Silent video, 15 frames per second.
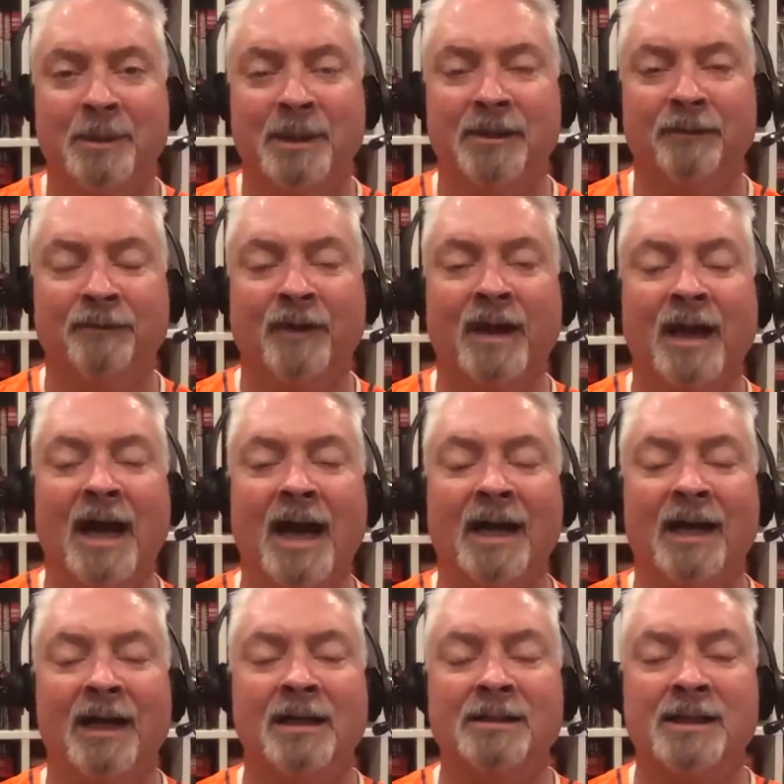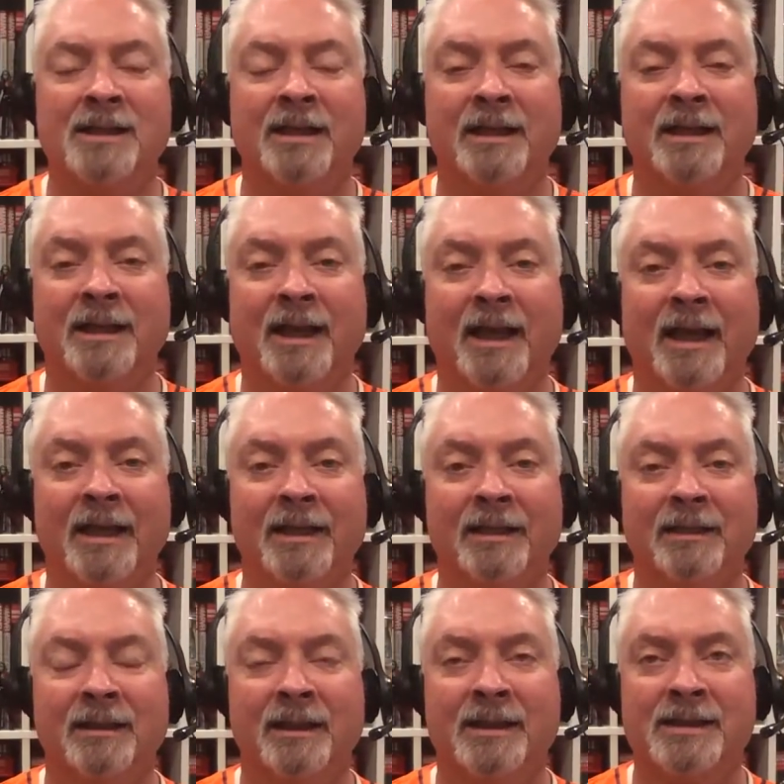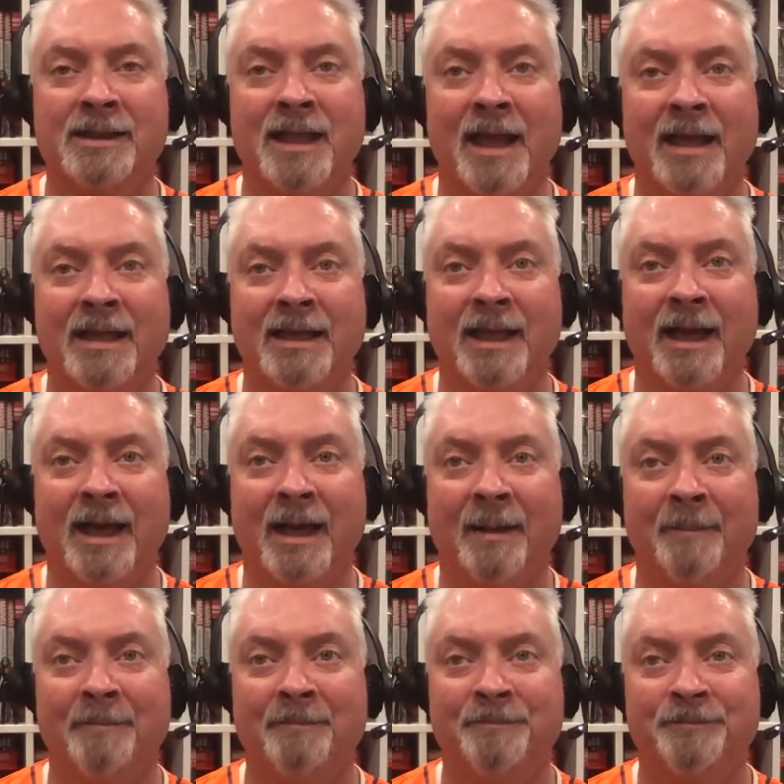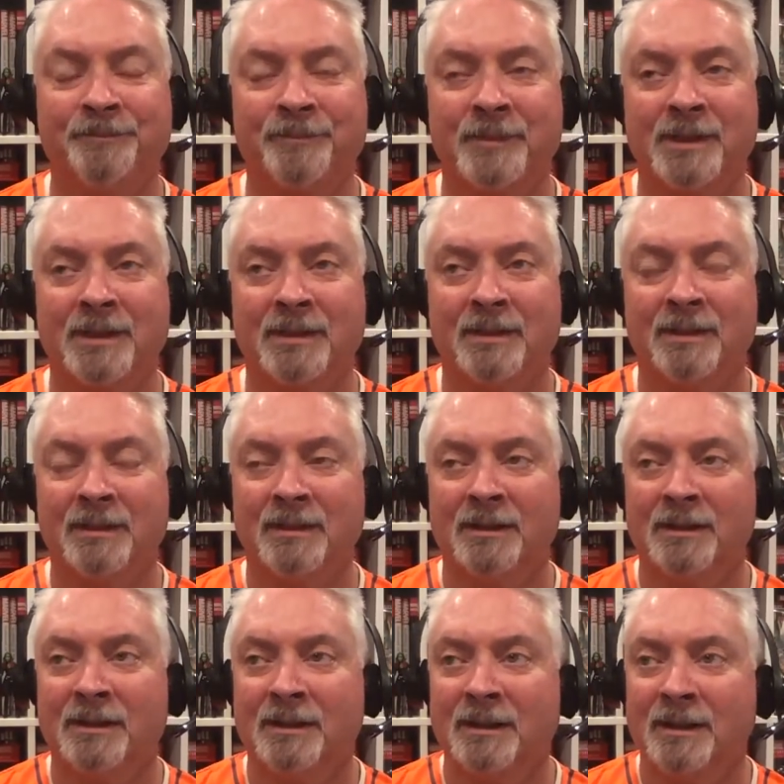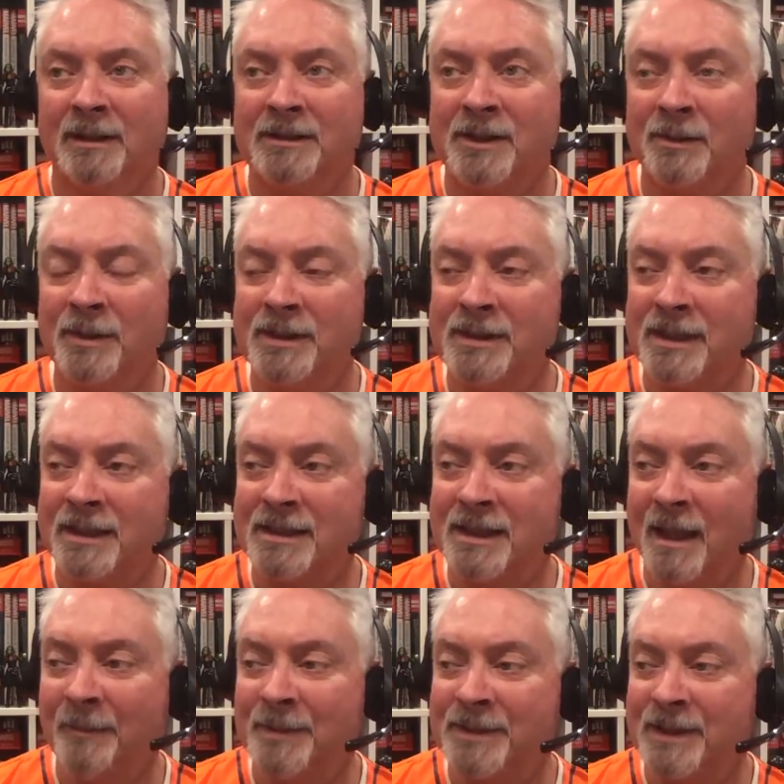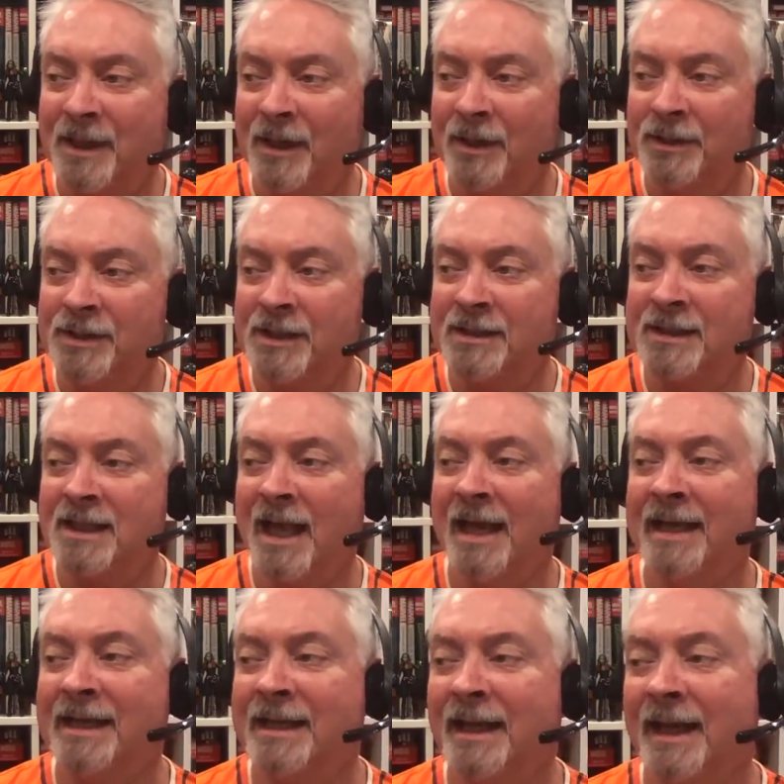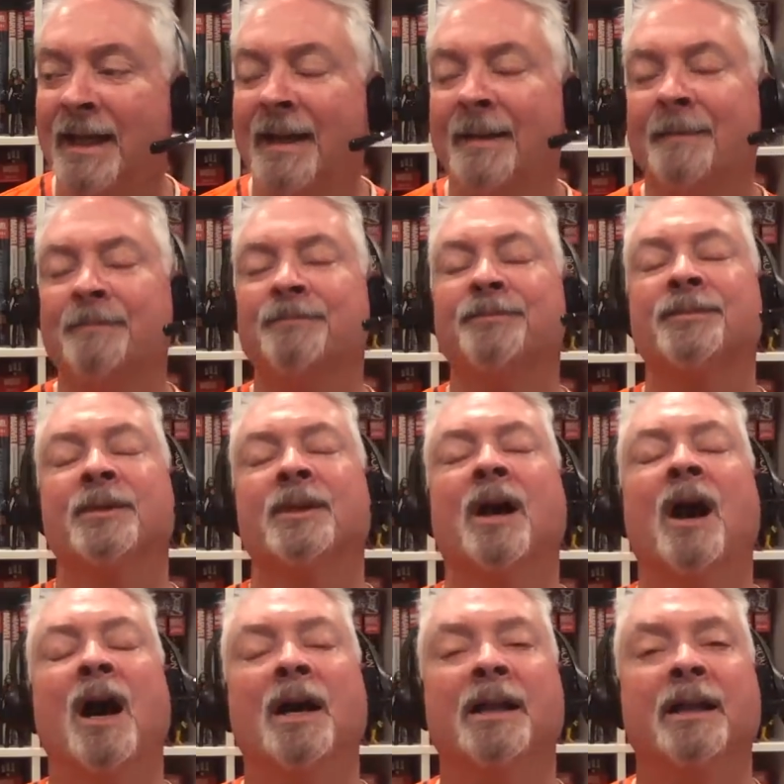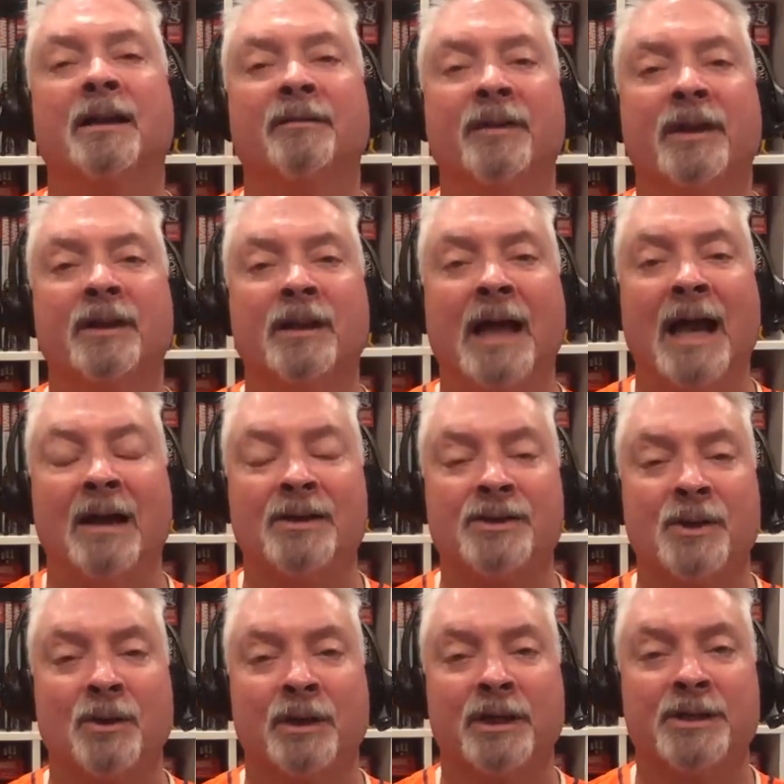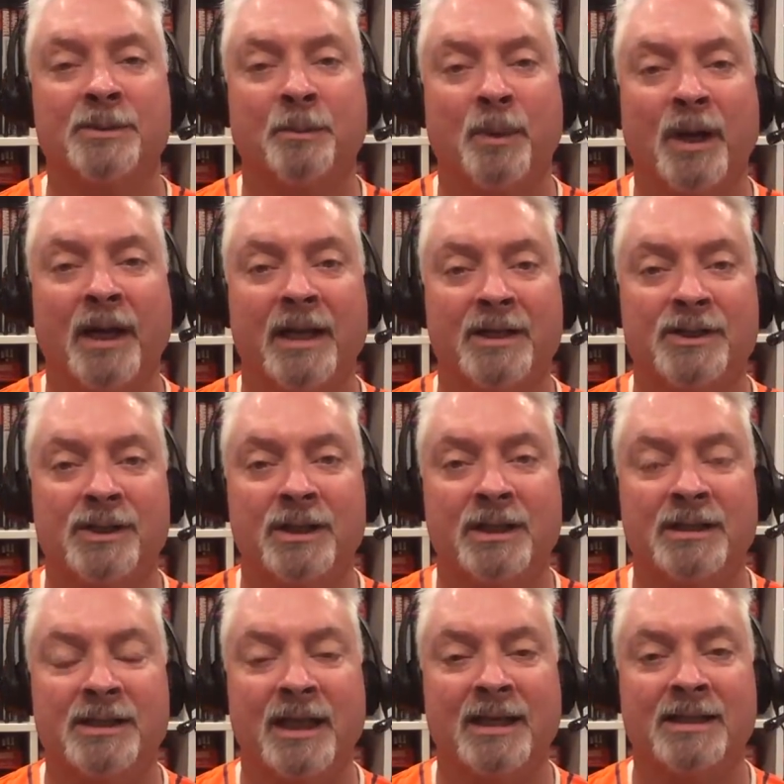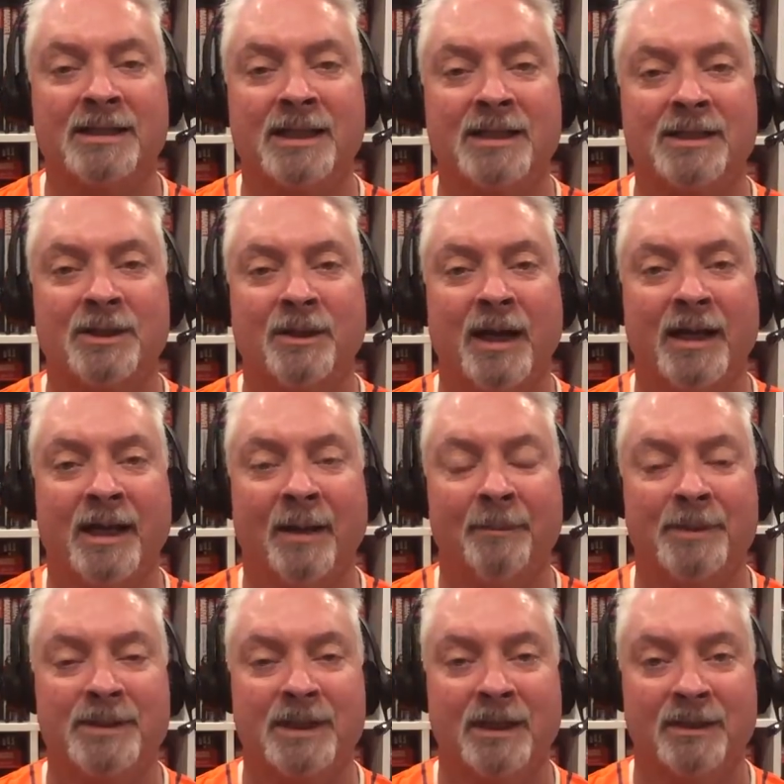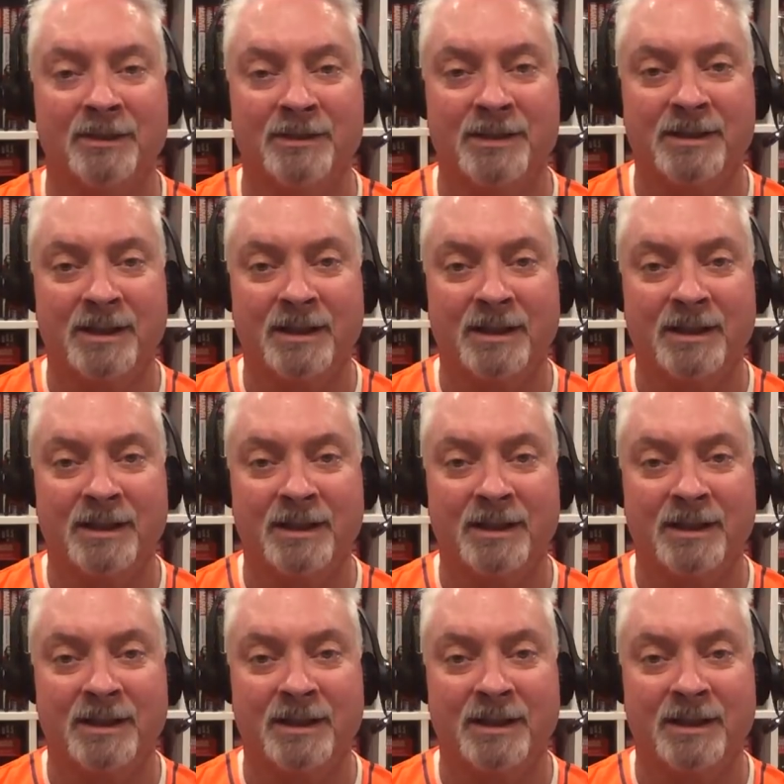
you forgot. I'll tell you again. It's like um it's only six episodes. It's like um Haunting of Hill House, only it's British and it's like six or eight episodes